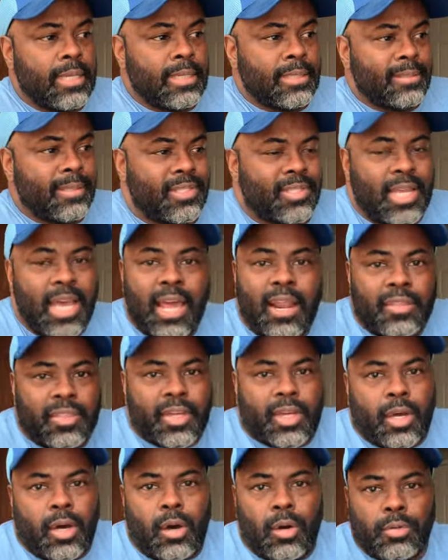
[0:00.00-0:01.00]
This is kind of the
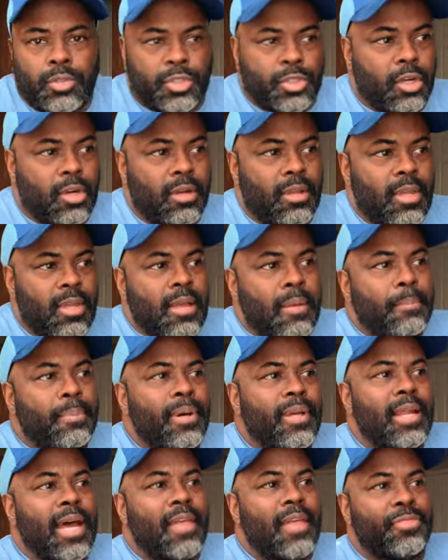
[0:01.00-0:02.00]
culture.
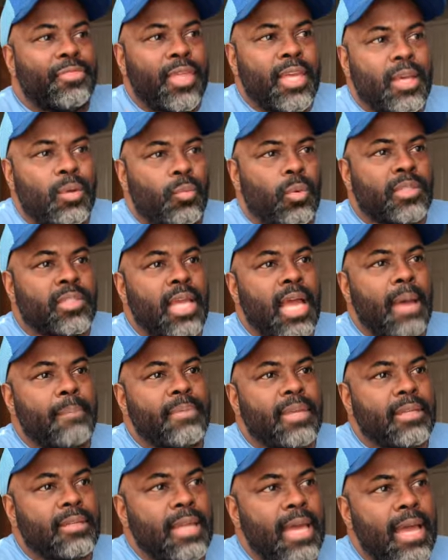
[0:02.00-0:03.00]
But I think what's
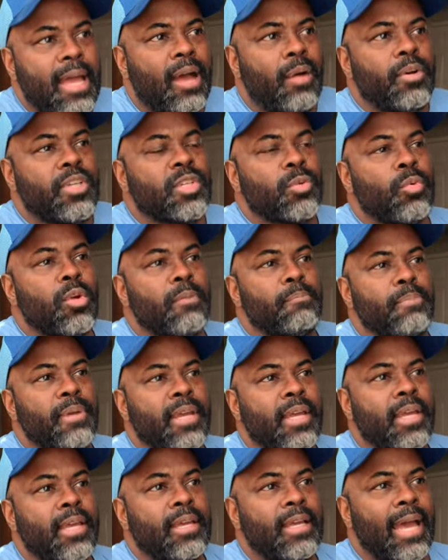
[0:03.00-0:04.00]
happening now is we're
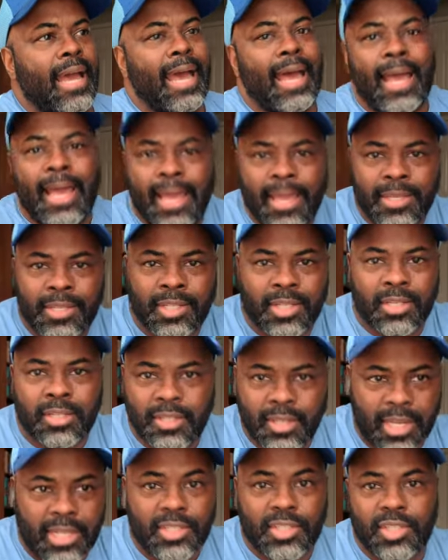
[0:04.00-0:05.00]
being asked
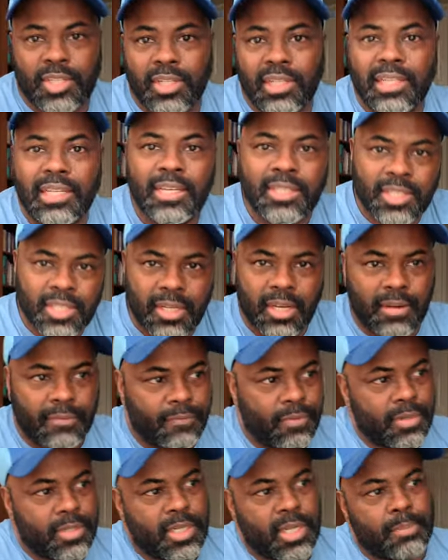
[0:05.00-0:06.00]
and solicited
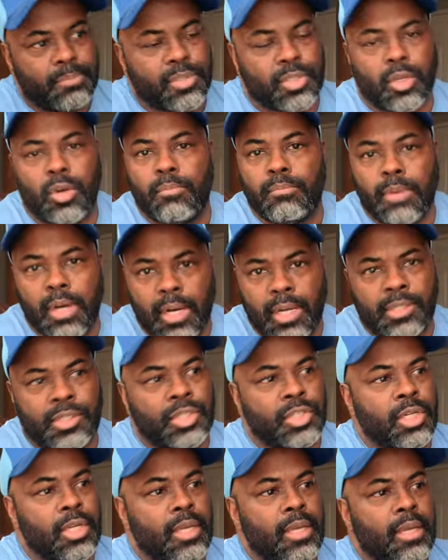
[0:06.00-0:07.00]
for tips so
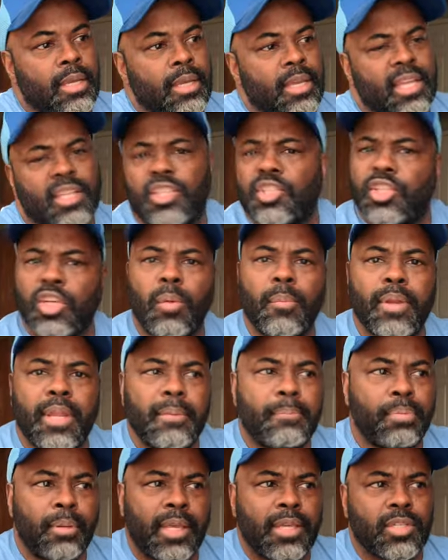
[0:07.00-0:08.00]
much in so
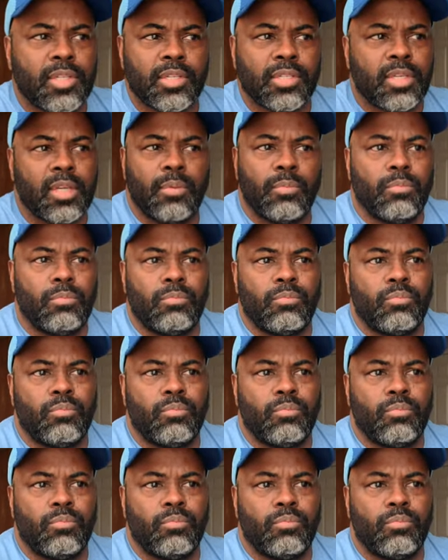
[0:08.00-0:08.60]
many places that